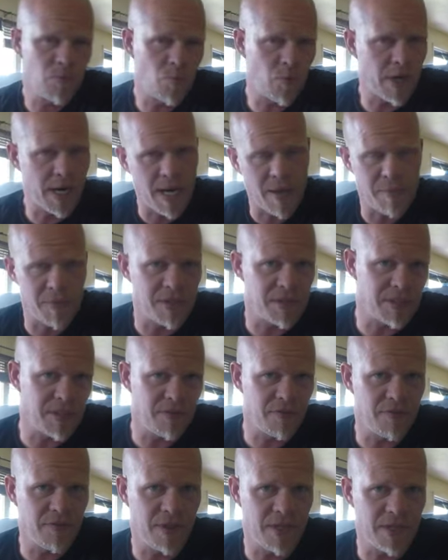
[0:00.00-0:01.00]
What Happens
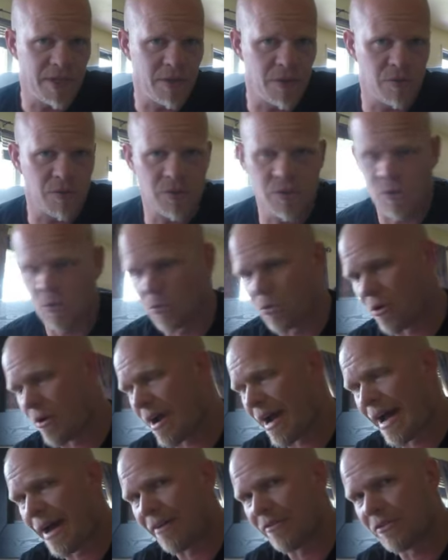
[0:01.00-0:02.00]
If videos
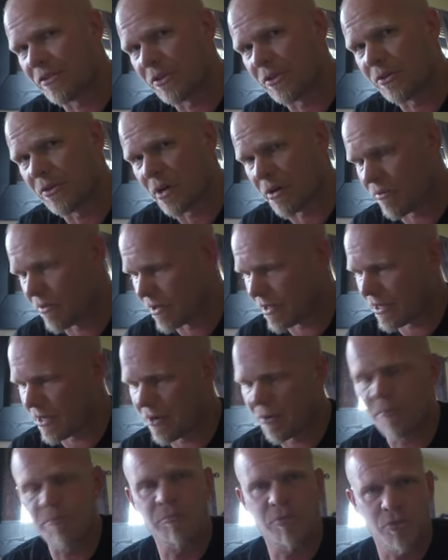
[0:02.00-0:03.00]
or after, I really
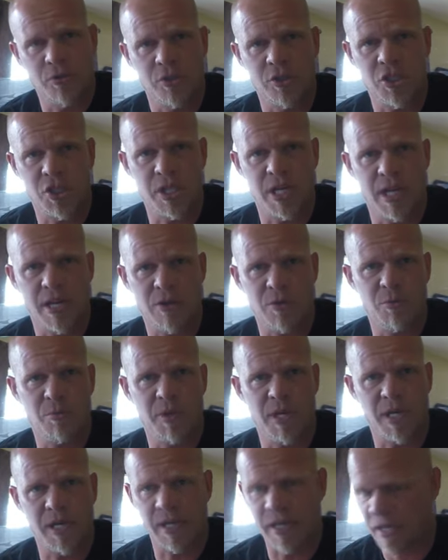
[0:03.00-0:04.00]
appreciate you
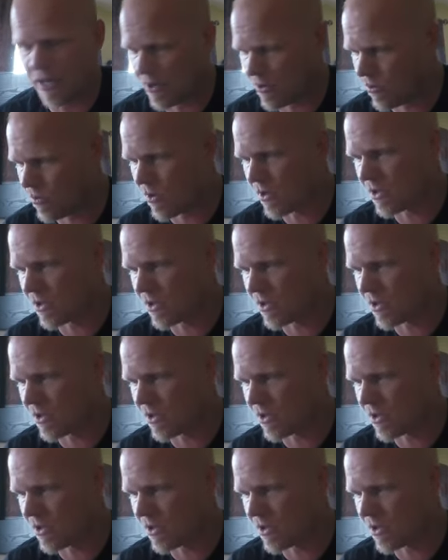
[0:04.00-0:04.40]
being here and